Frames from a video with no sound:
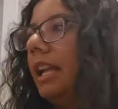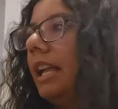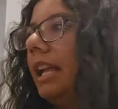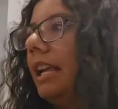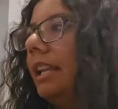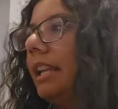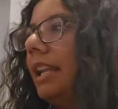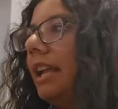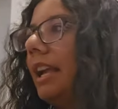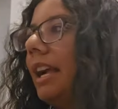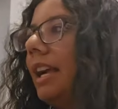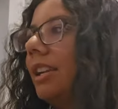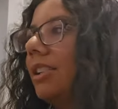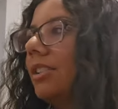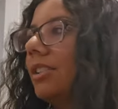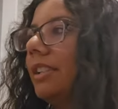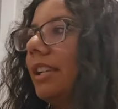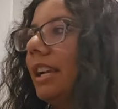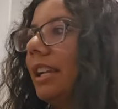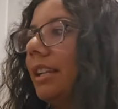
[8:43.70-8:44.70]
and I
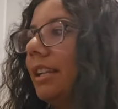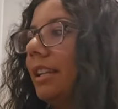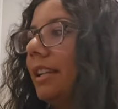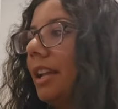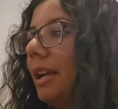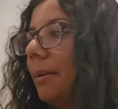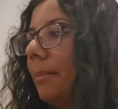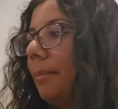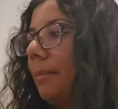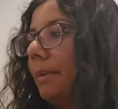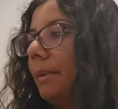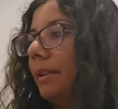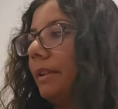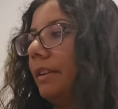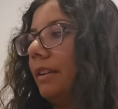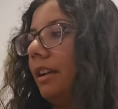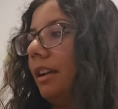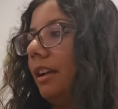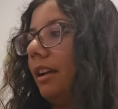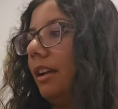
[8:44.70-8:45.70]
actually ended up
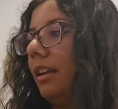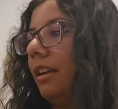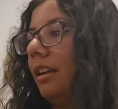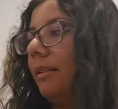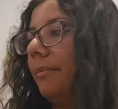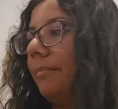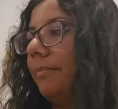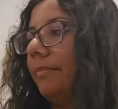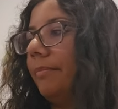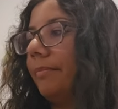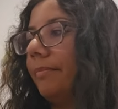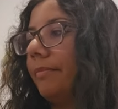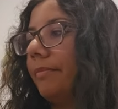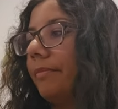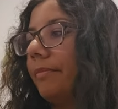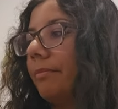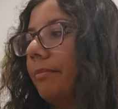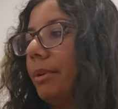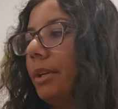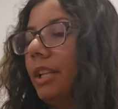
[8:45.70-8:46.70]

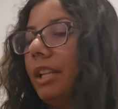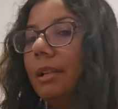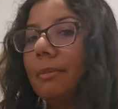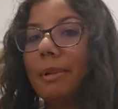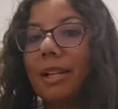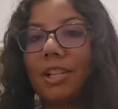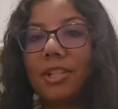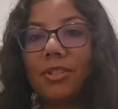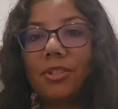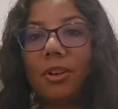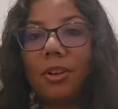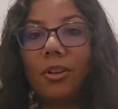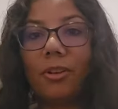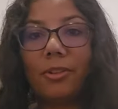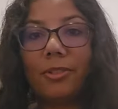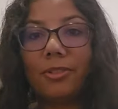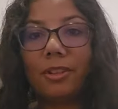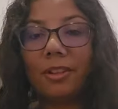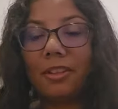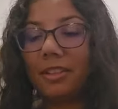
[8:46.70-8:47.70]
putting my
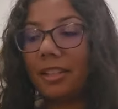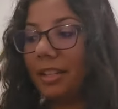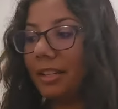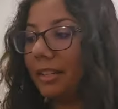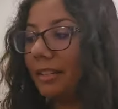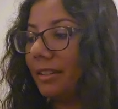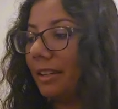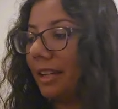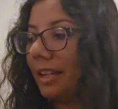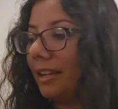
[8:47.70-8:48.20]
shawls on there.